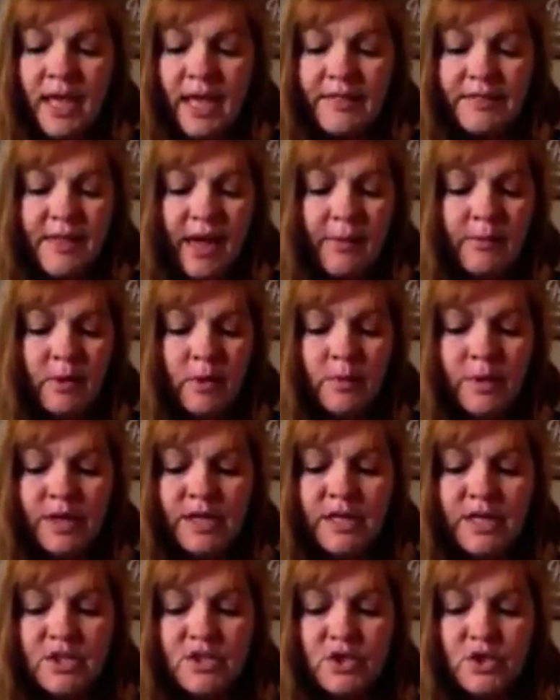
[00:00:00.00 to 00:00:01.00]
And then what we're
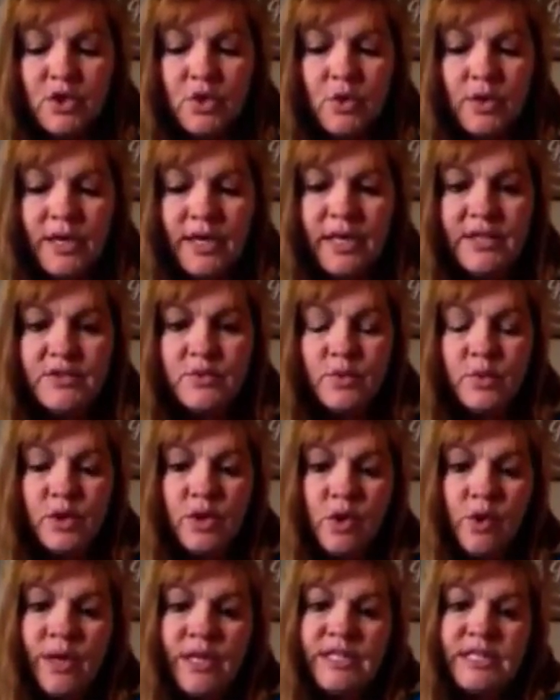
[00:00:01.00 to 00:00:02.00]
going to do is we're
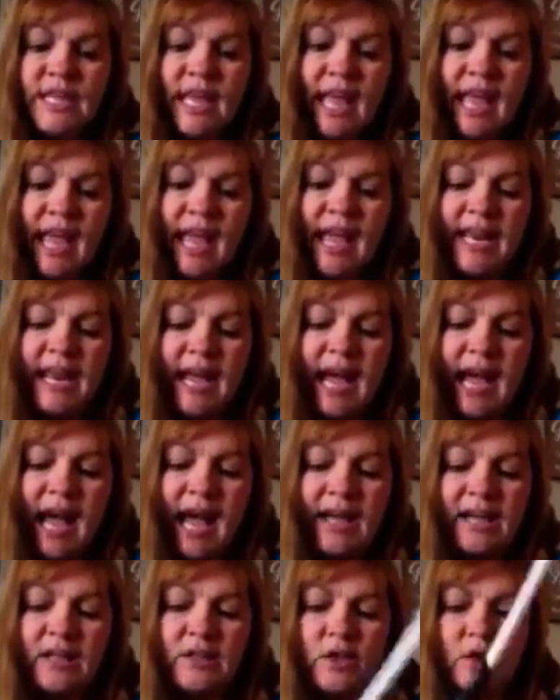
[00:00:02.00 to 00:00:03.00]
going to add
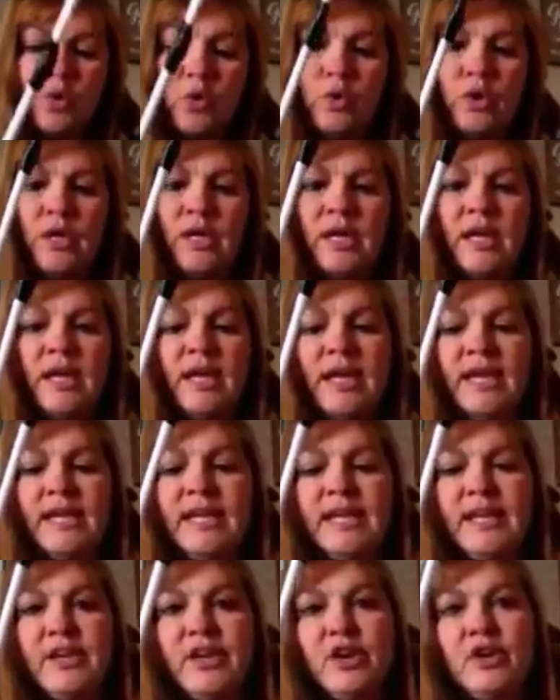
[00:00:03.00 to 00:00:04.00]
hot glue
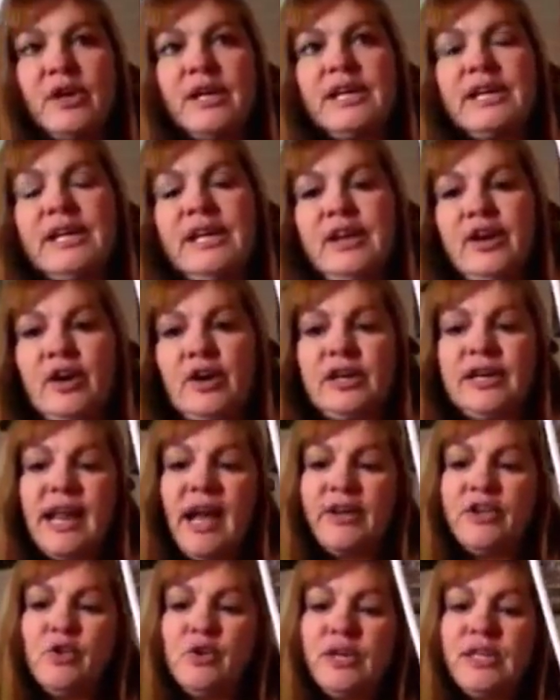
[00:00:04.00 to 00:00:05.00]
here and here.
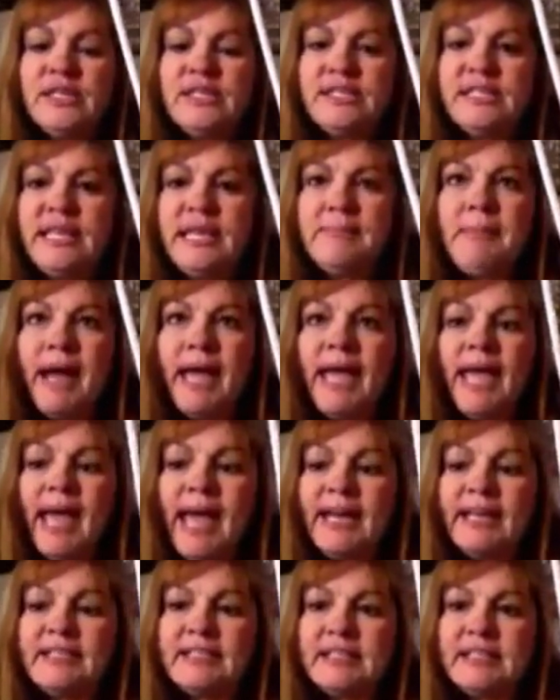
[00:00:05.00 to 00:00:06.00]
Now you can see my
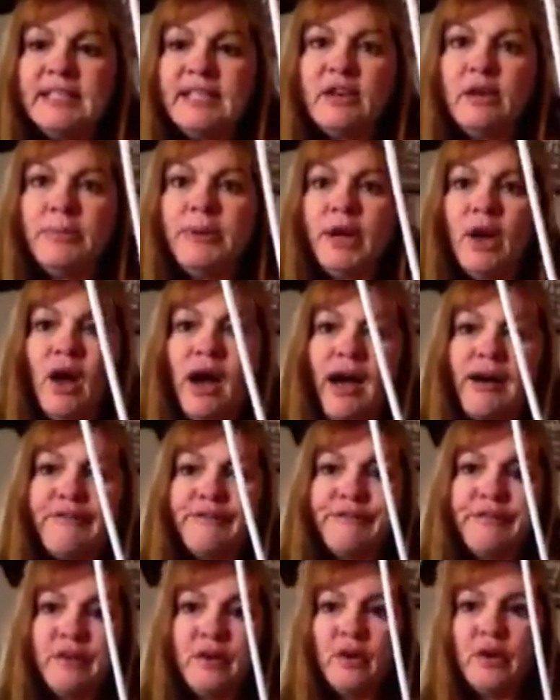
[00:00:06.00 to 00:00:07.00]
hat is a little bit
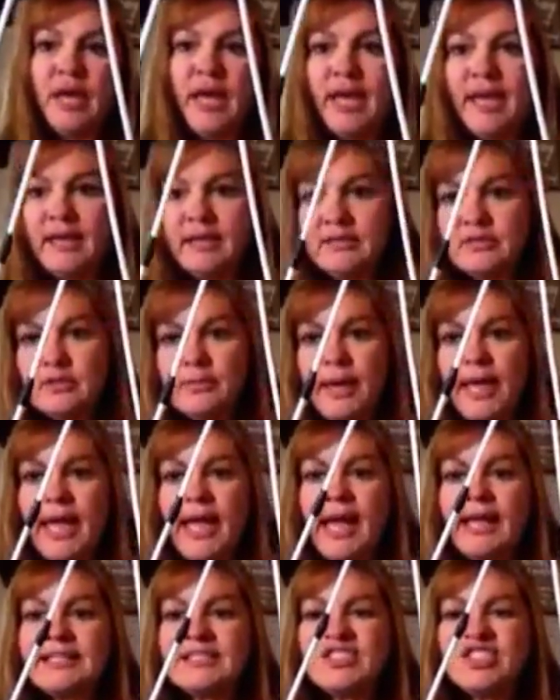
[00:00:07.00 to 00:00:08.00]
off, okay? So my
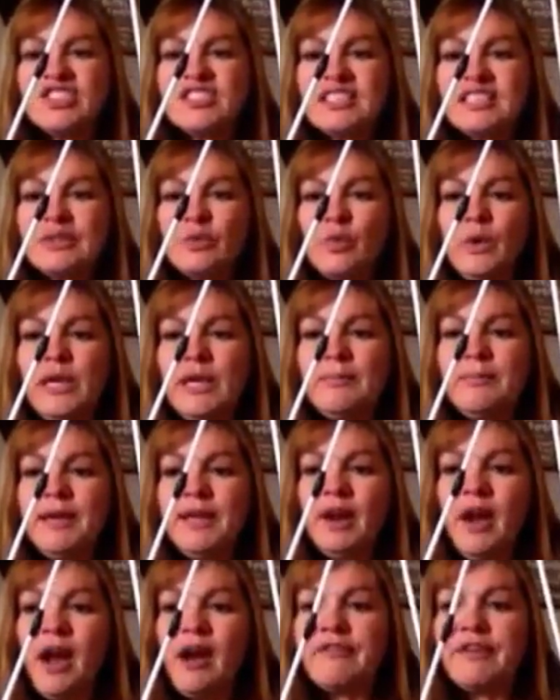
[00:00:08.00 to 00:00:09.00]
hat's just a wee
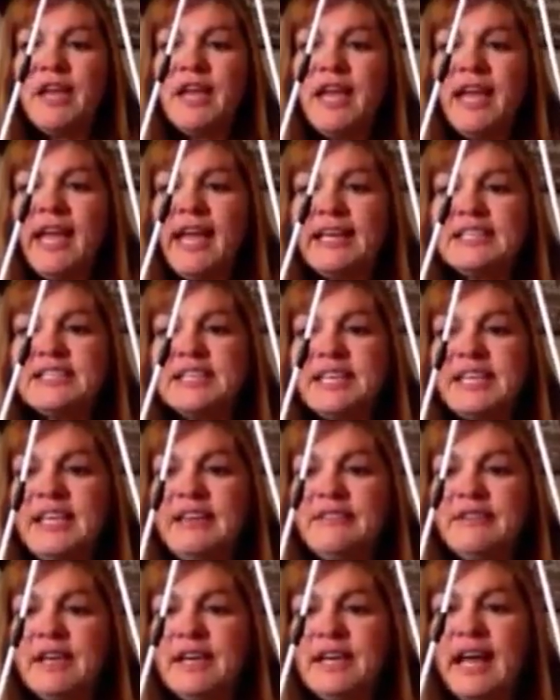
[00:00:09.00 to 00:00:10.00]
bit off. And to
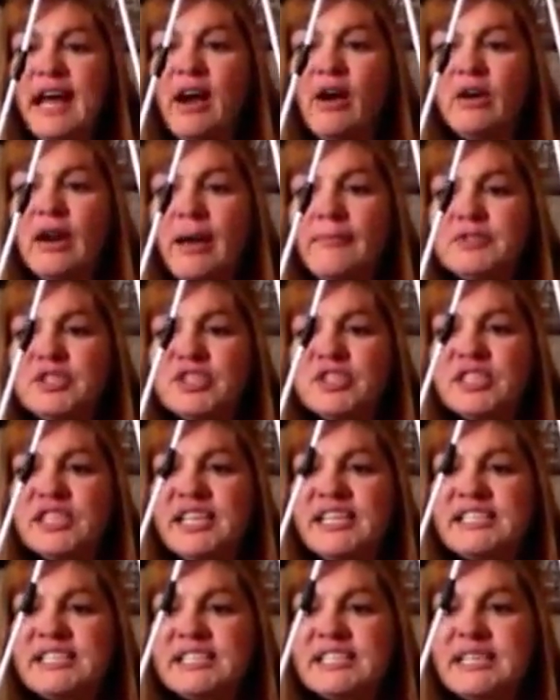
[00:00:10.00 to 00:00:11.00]
even it out, I'm just
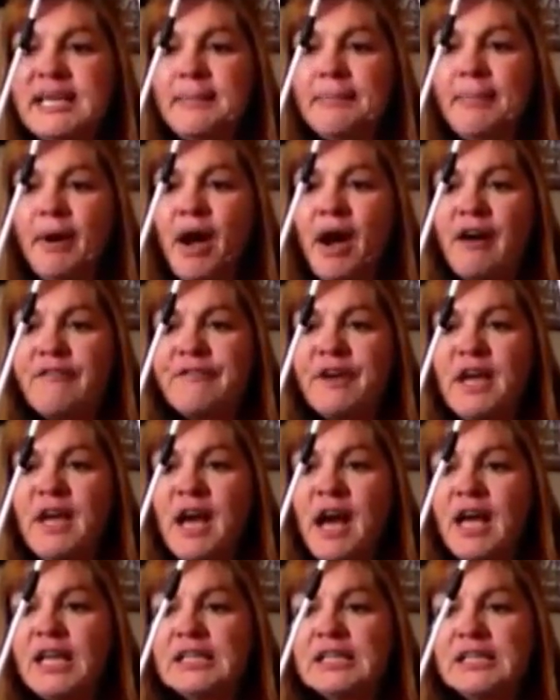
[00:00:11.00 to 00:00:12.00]
going to snip off
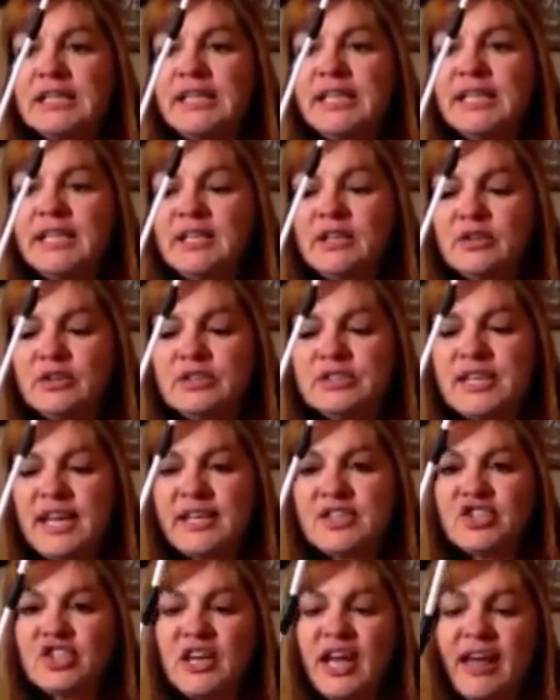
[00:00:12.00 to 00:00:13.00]
a little
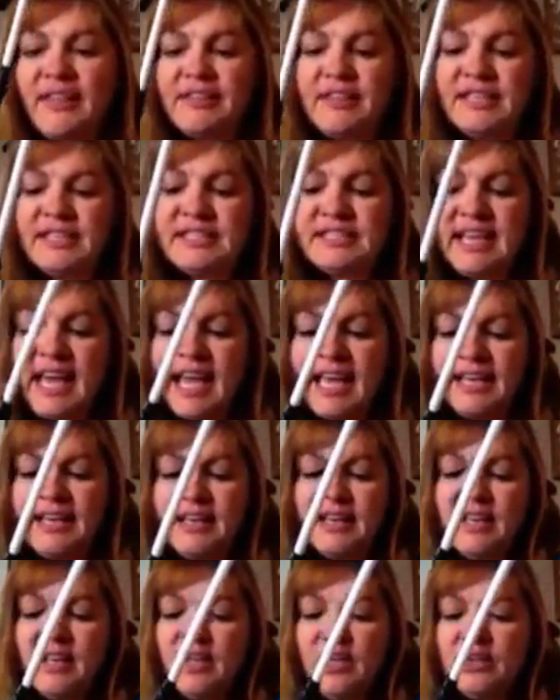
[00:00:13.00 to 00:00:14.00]
section on this side.
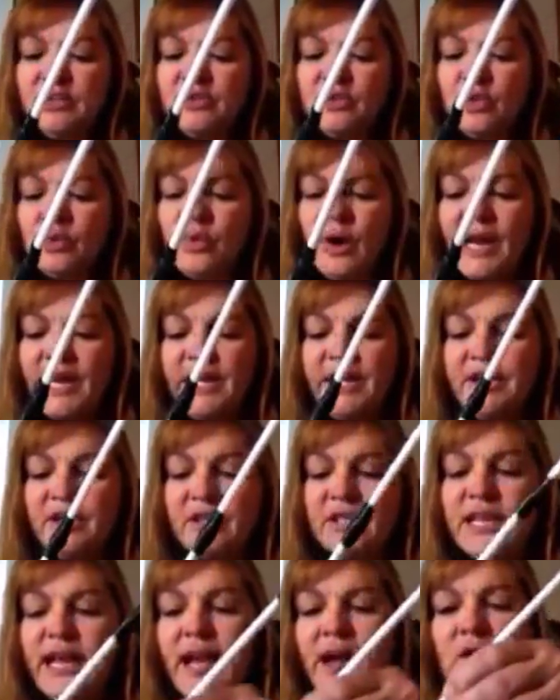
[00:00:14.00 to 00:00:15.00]
So right
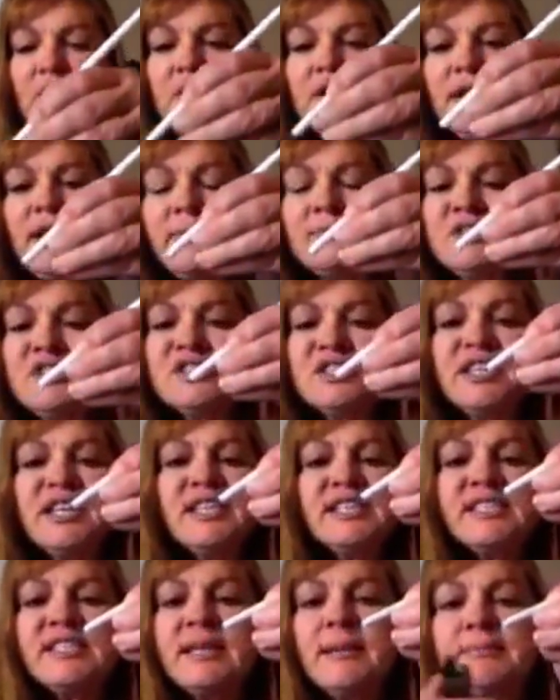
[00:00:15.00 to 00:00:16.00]
here down, I'm just
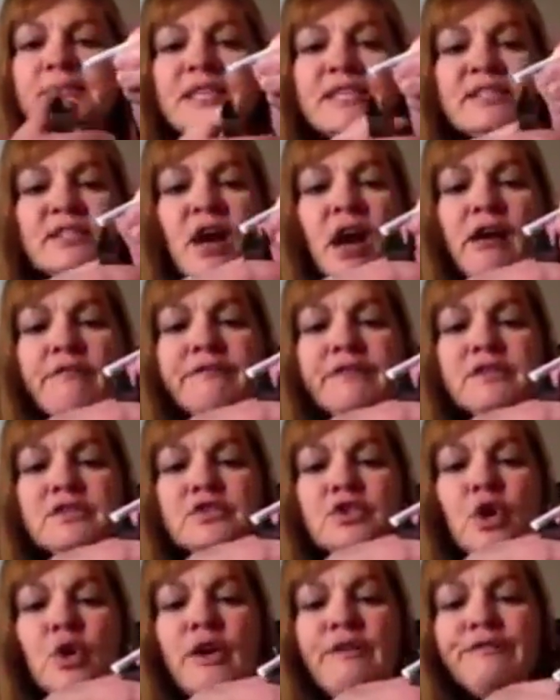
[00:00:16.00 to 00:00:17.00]
going to snip this off.
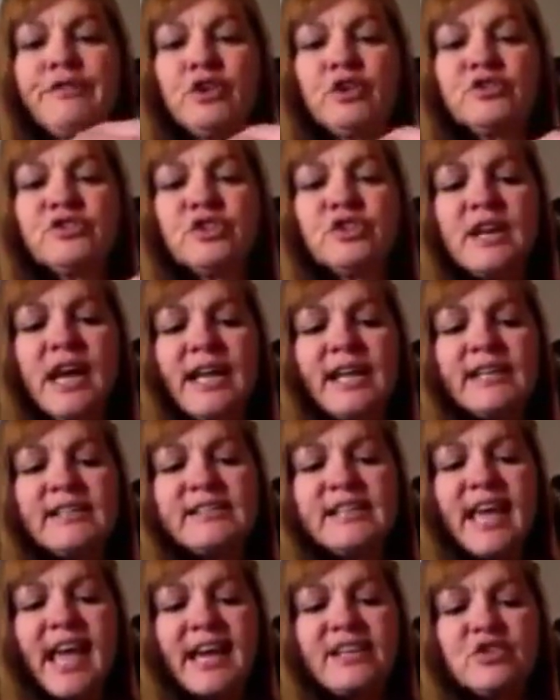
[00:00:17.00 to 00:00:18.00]
So if yours are not
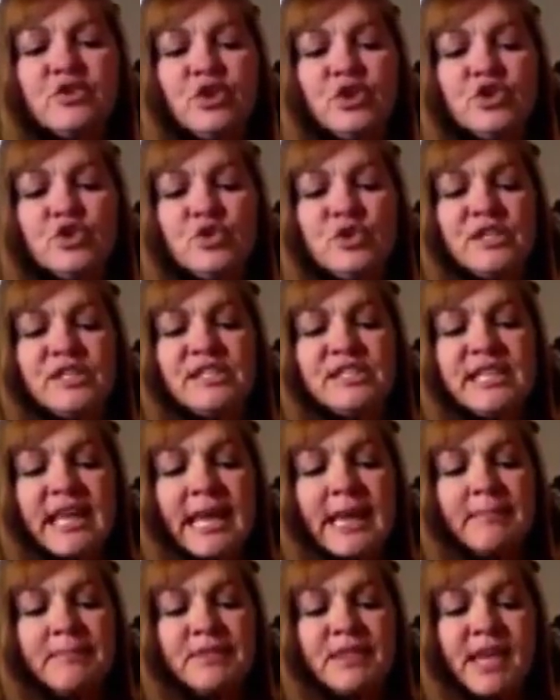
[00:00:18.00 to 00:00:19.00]
exact, you can do the
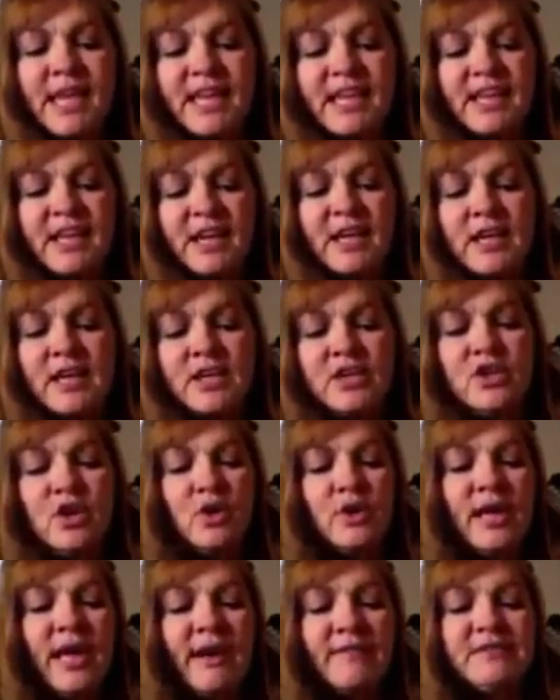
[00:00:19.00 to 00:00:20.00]
same thing. You
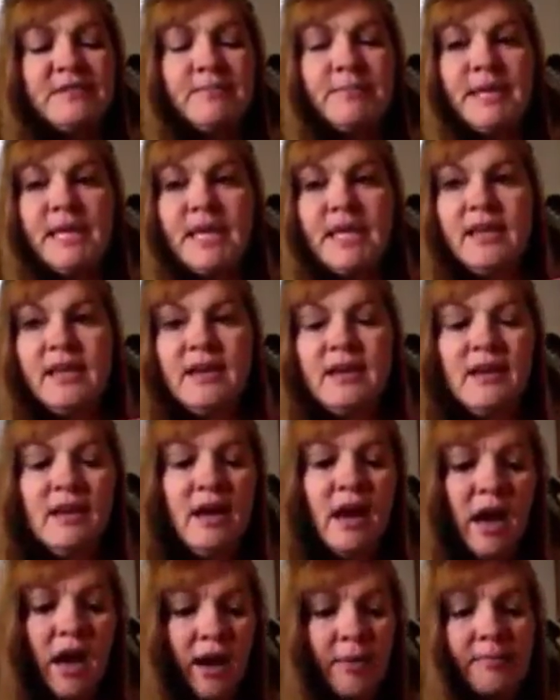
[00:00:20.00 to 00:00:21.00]
don't have to be
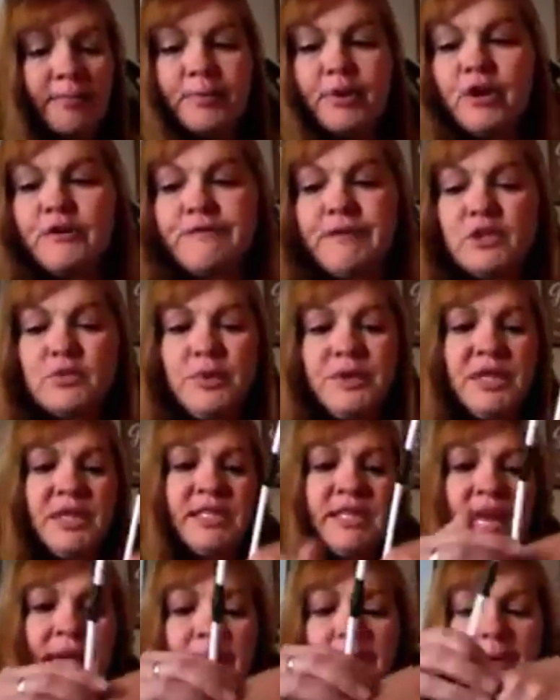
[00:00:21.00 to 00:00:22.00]
perfect with
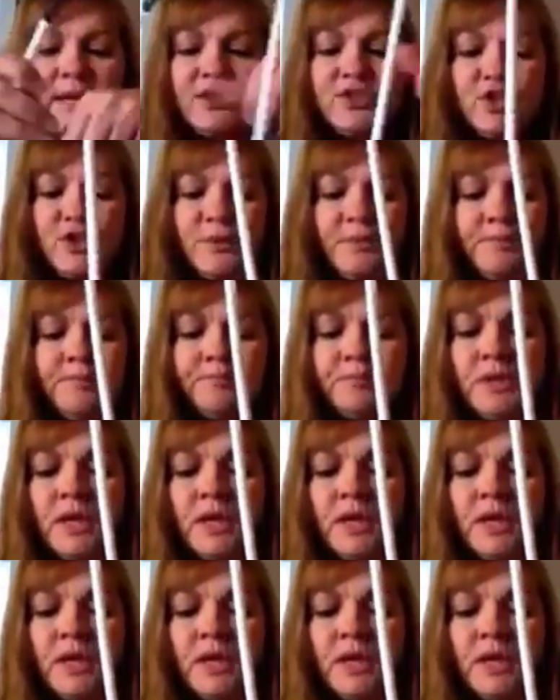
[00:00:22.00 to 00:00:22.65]
the tape measure.